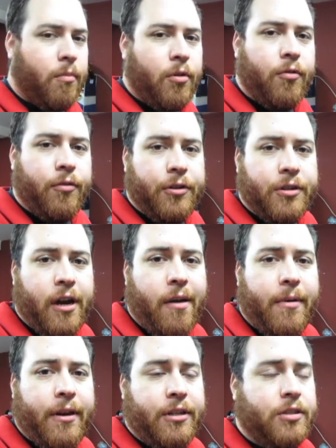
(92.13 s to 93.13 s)
basically
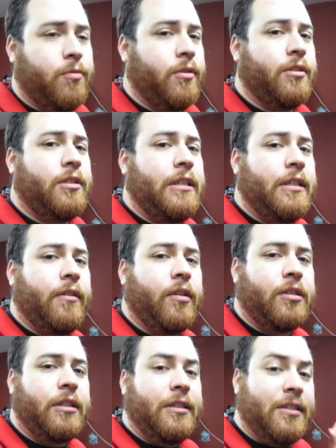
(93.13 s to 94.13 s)
just comment on that video,
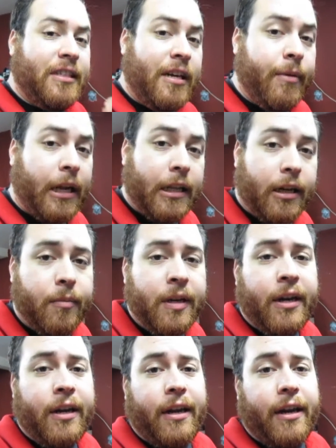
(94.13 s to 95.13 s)
whatever you saw,
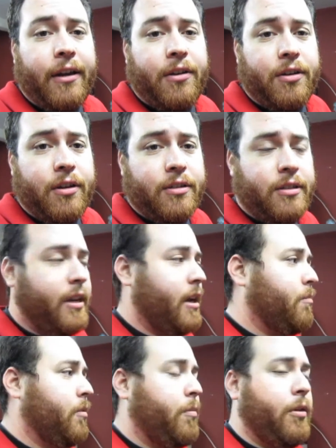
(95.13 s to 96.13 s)
speak your
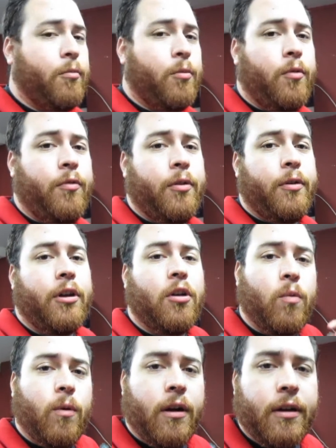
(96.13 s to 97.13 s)
opinion.
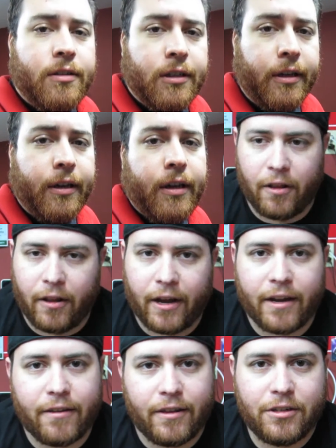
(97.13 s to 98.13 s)
Most YouTubers
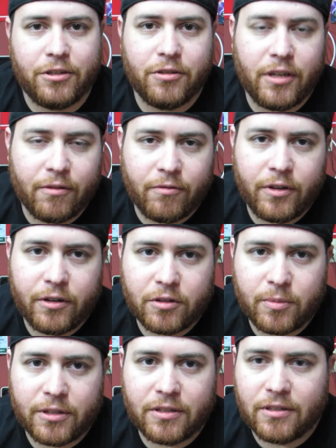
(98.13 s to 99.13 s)
like that you give video
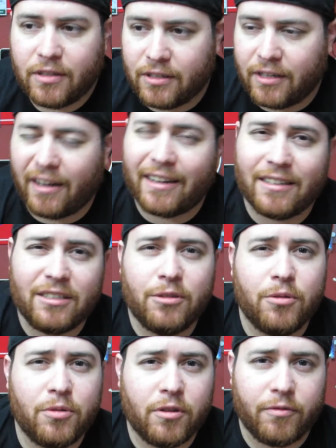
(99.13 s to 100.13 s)
responses because they like to see
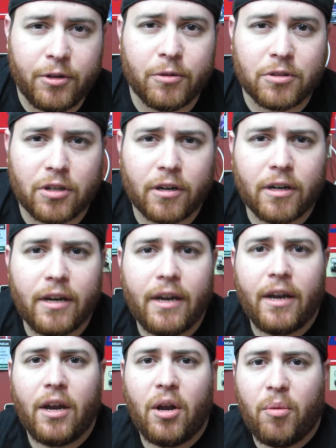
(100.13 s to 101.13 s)
who their viewers are.
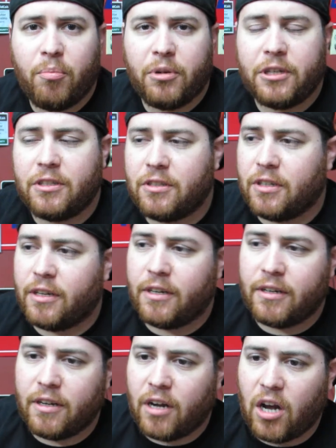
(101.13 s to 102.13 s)
But
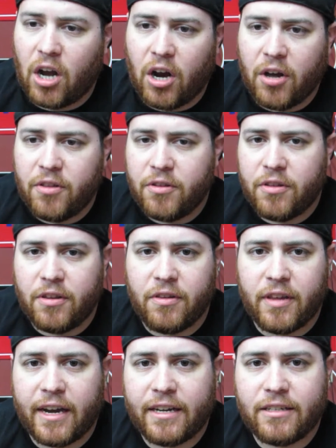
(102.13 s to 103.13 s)
other than
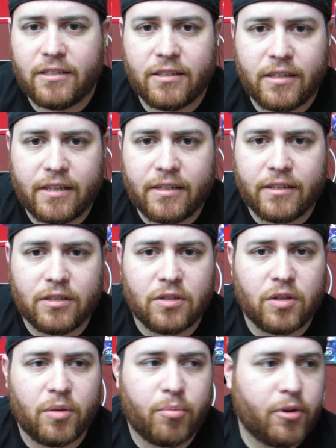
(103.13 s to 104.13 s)
that, that is
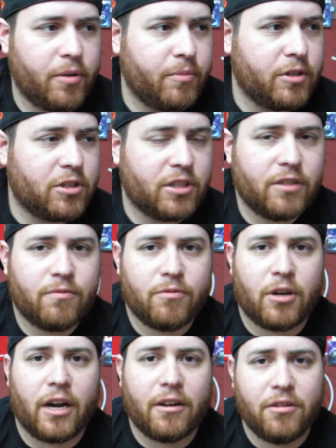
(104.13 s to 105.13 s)
pretty much it
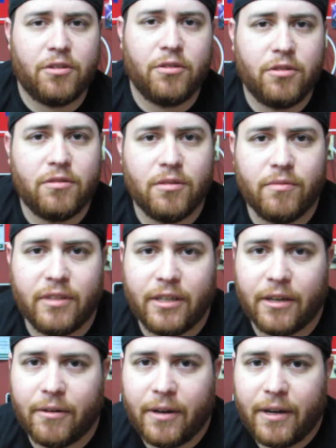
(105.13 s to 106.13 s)
for how to do YouTube video.